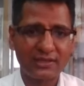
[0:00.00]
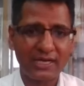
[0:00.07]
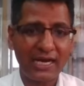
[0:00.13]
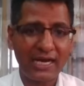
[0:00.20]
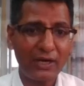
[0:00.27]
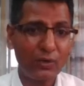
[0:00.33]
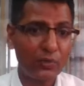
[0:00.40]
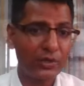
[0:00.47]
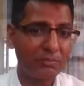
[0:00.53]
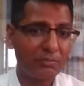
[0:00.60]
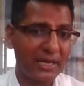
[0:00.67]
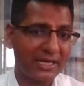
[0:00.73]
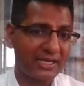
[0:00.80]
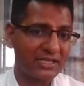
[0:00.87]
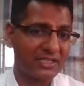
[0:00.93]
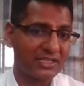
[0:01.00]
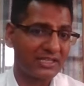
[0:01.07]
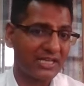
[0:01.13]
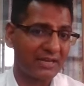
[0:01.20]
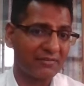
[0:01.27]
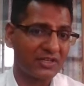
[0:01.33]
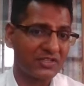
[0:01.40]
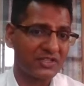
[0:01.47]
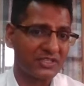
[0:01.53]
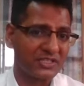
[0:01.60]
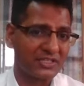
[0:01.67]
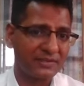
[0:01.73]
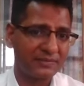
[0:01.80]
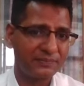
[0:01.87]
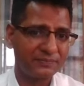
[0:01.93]
How we manage the
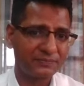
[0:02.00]
diversity,